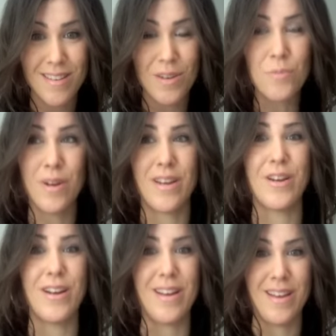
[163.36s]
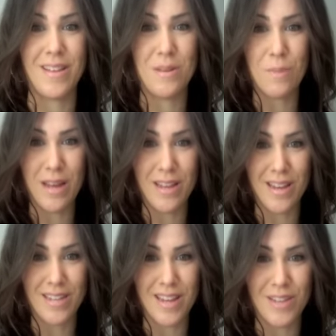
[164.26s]
in one area, and then by the
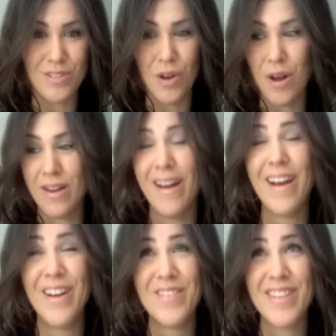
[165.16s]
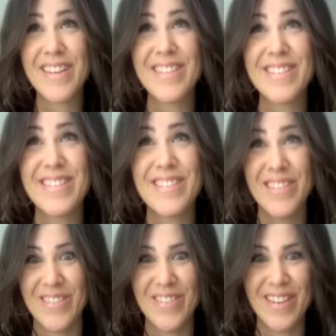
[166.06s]
next day it's gone. I'm like
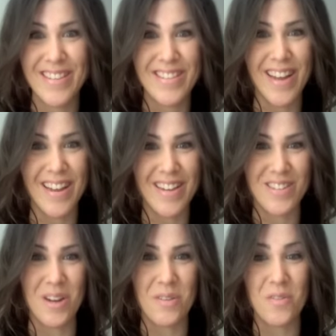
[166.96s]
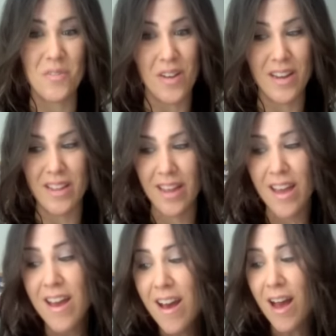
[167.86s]
so ecstatic, it's not even funny. Like,
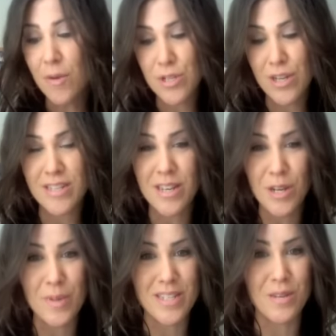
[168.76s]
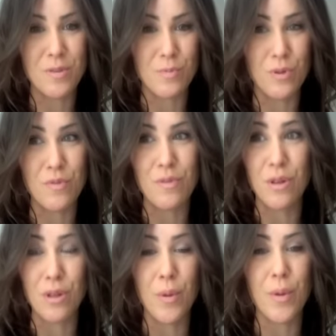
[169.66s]
I wish I could tell you my skin is beautiful and
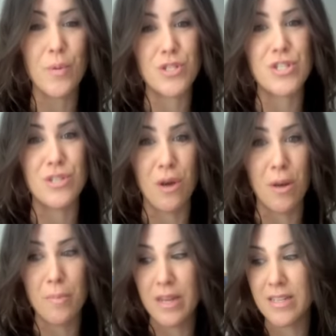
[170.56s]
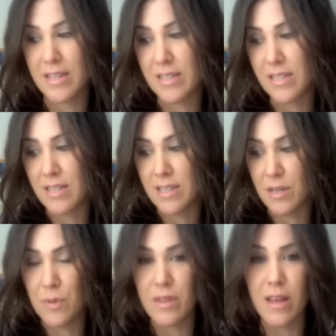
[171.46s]
glowing, which it's not because I still deal
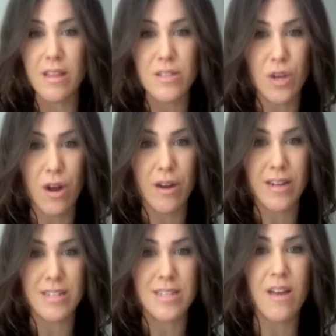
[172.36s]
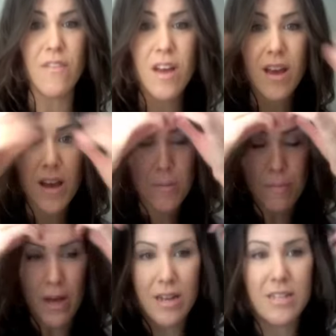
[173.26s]
with like the scarring and stuff,
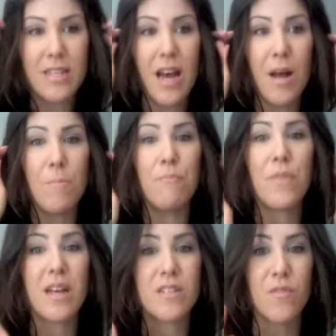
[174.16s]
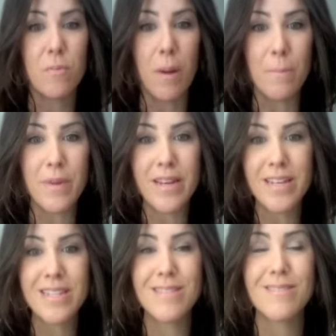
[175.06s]
but as for
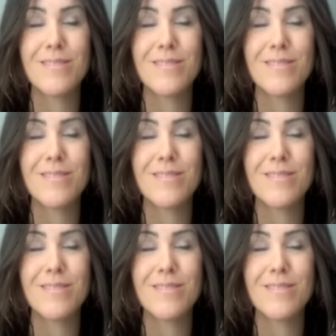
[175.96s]
bumpiness,